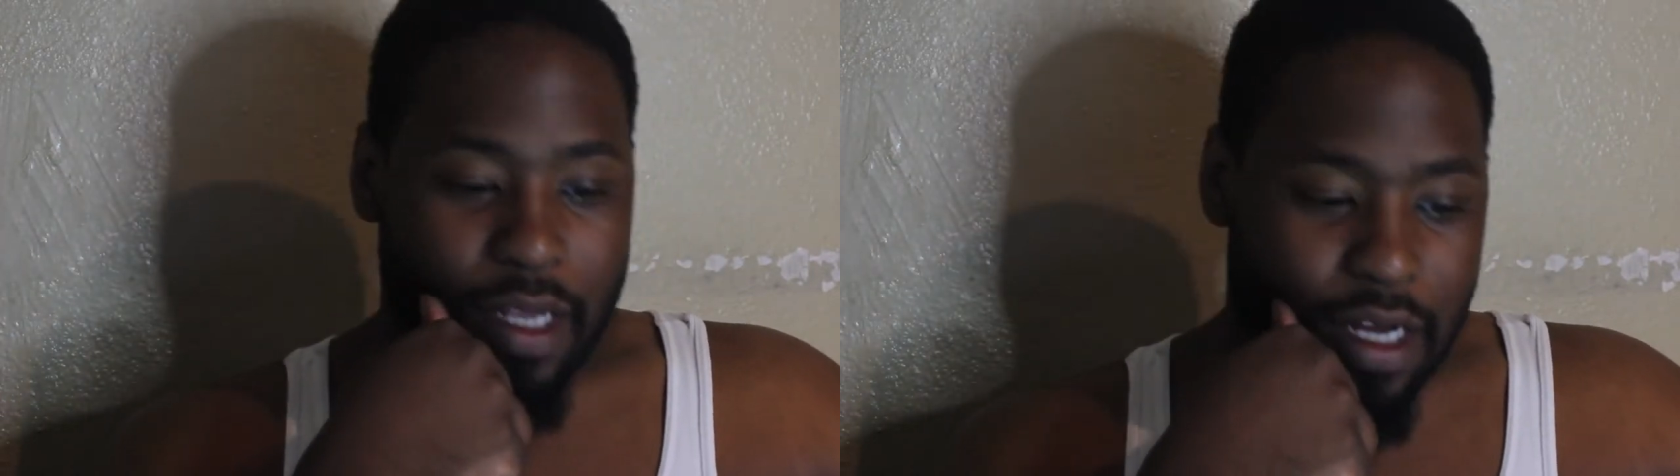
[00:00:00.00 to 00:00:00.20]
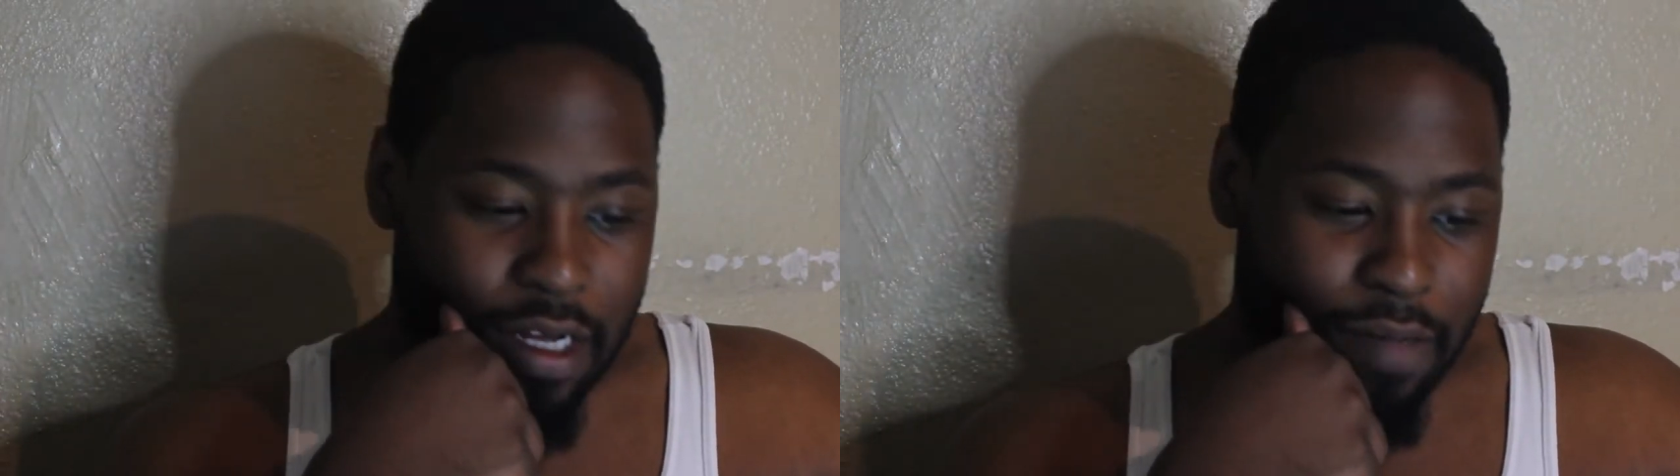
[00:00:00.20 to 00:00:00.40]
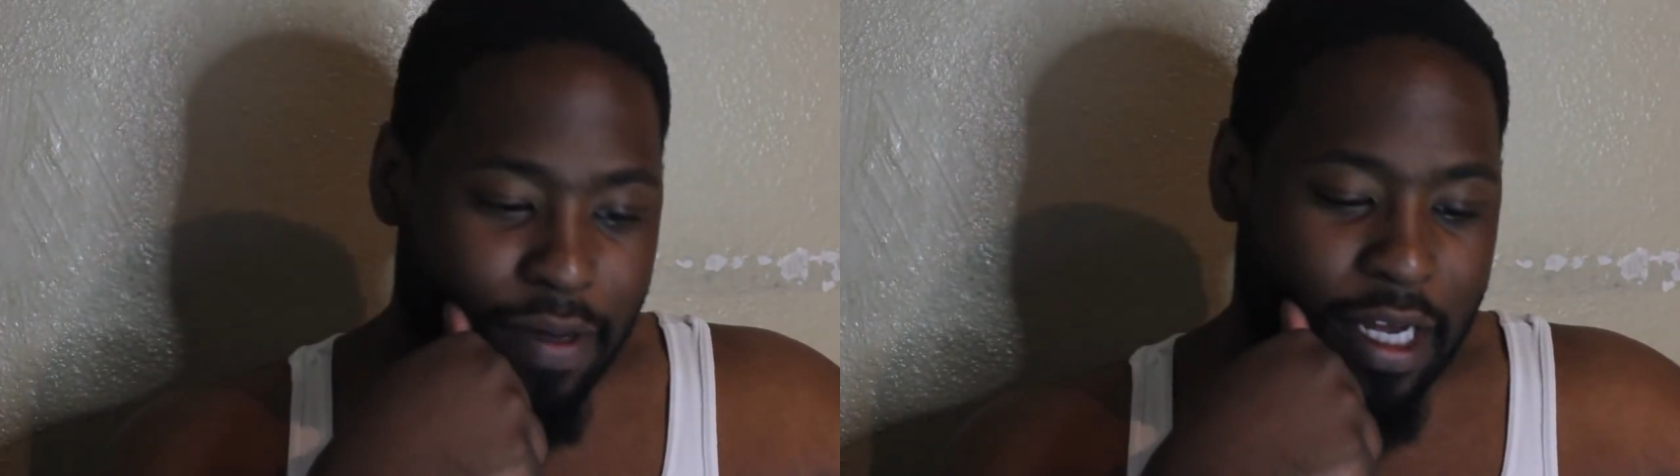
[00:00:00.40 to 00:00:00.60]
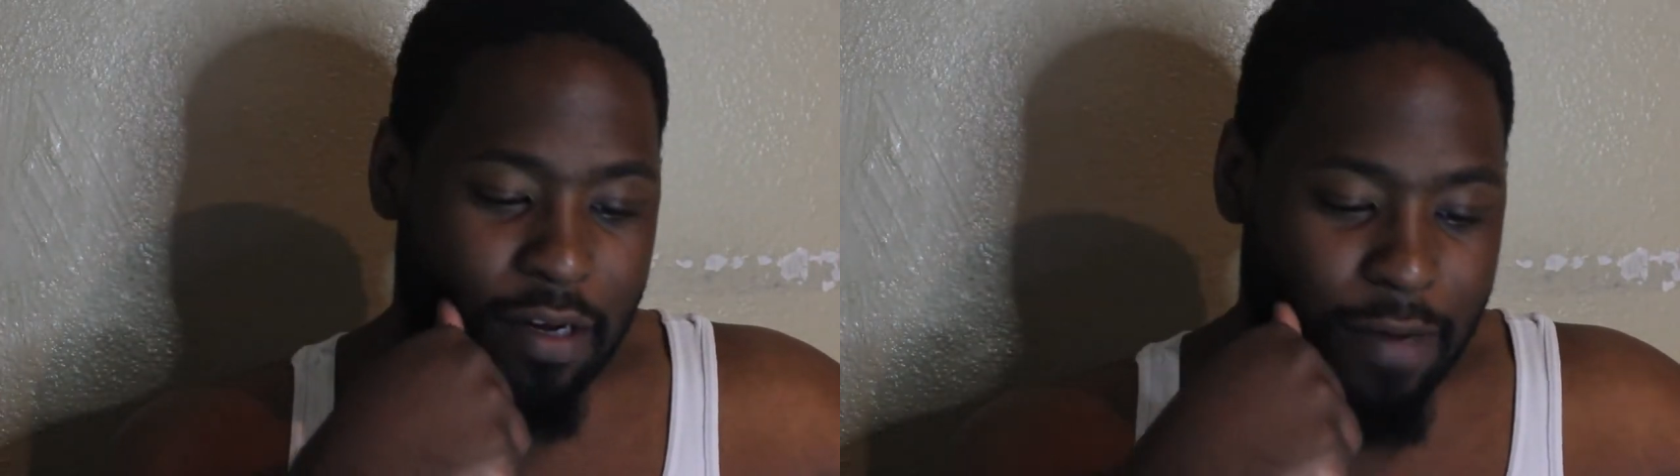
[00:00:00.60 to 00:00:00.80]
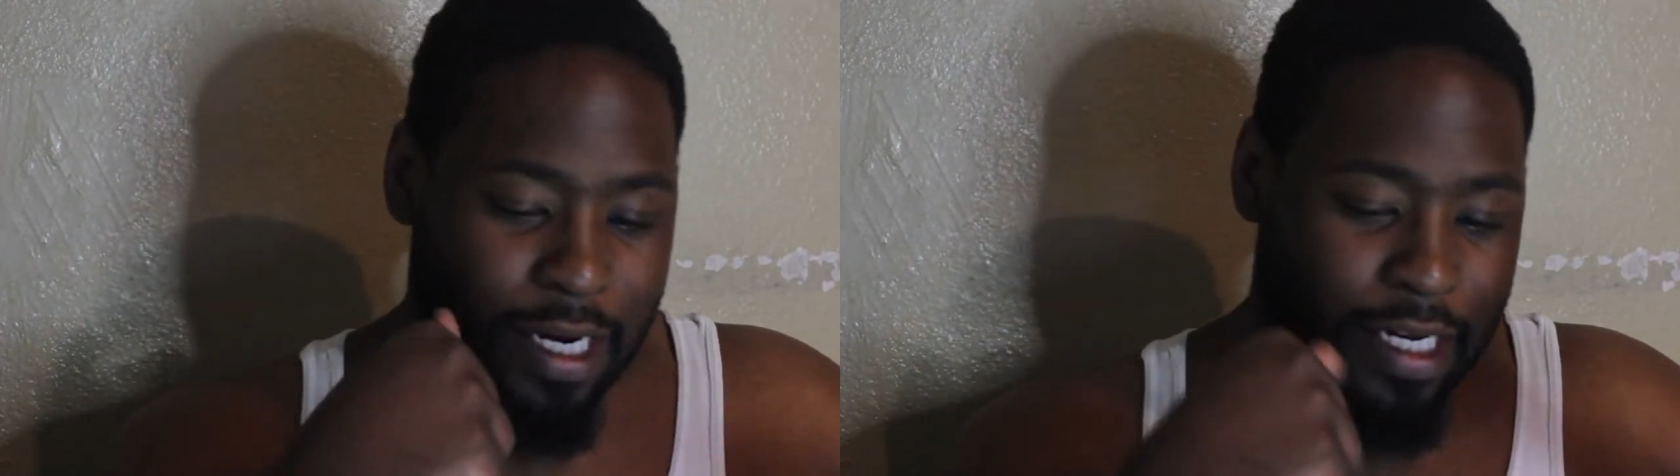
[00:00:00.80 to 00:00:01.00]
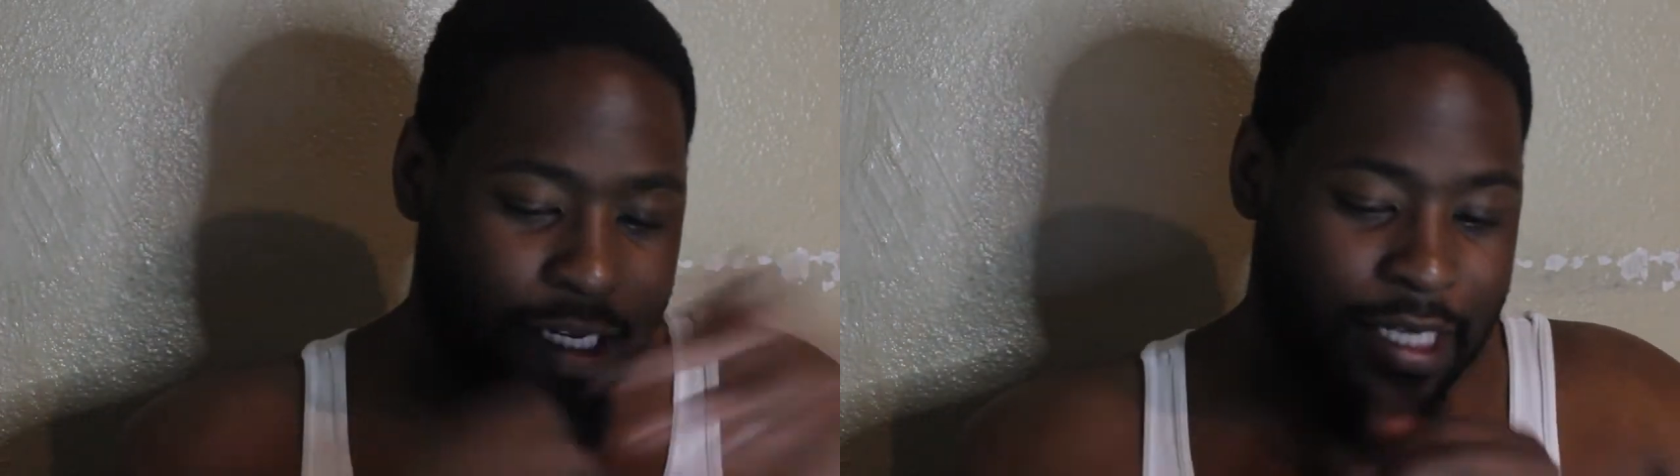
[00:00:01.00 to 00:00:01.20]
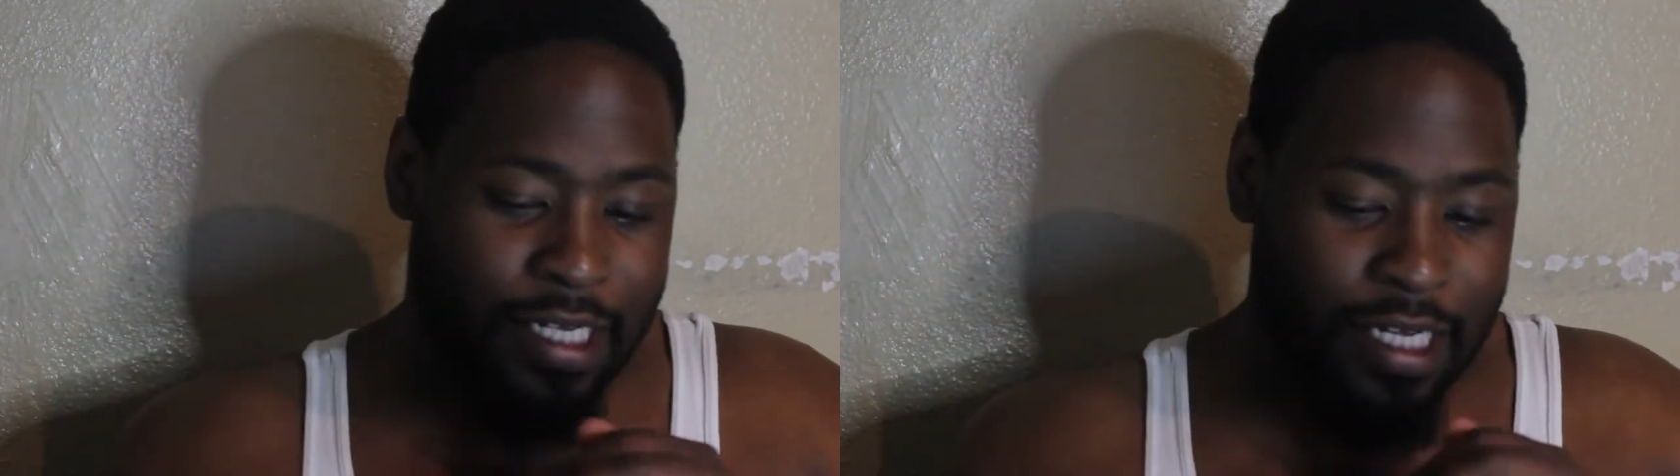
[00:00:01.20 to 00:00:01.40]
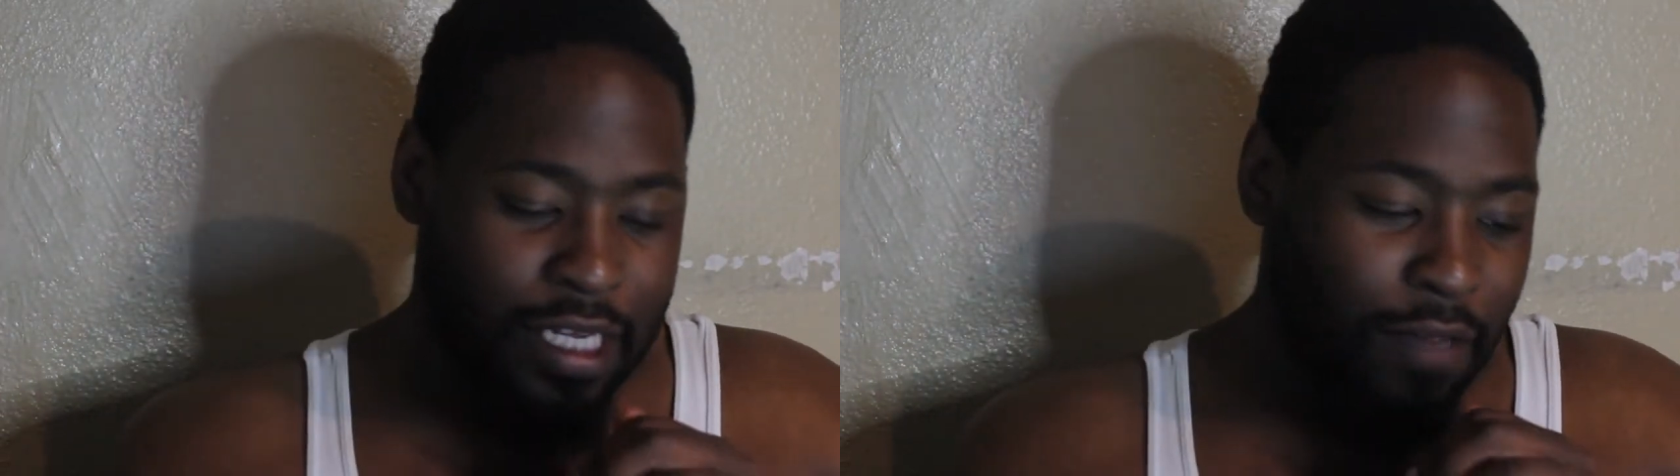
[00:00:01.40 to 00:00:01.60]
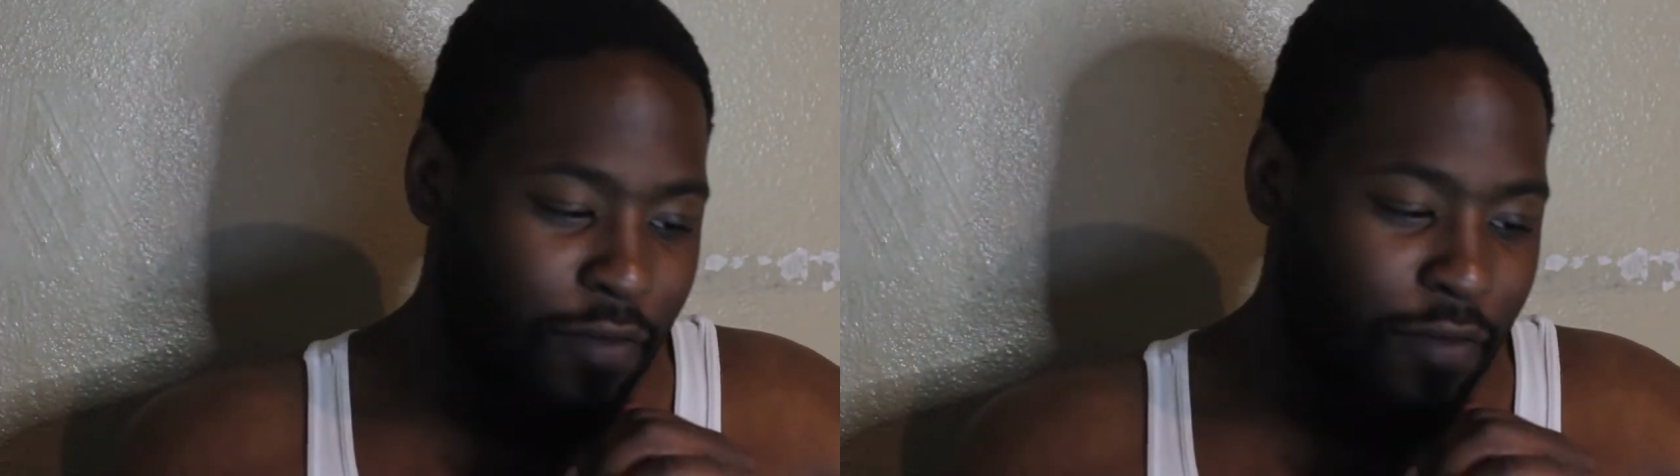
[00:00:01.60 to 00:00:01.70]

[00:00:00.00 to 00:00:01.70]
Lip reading: But anyway, let's get into this